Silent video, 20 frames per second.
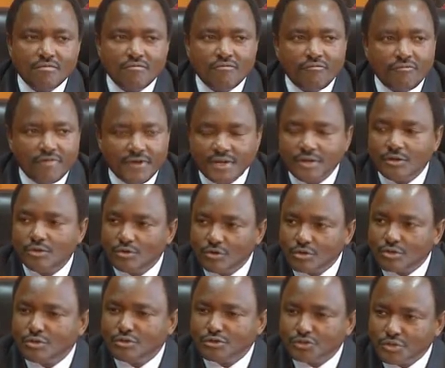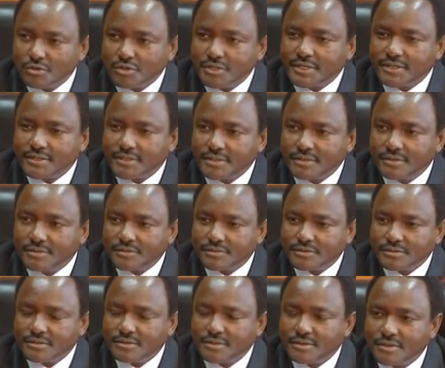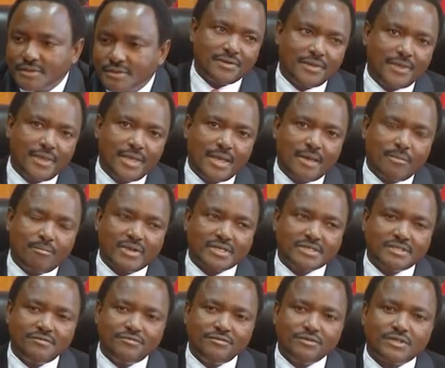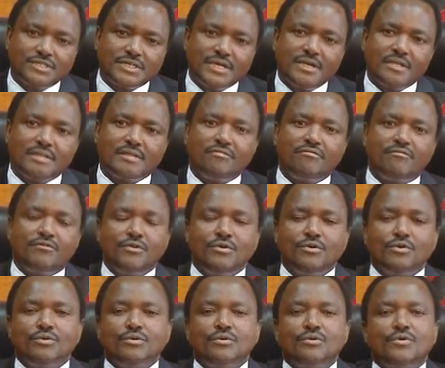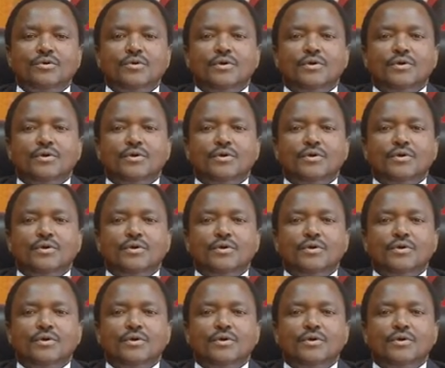very good consultations. But if you take the view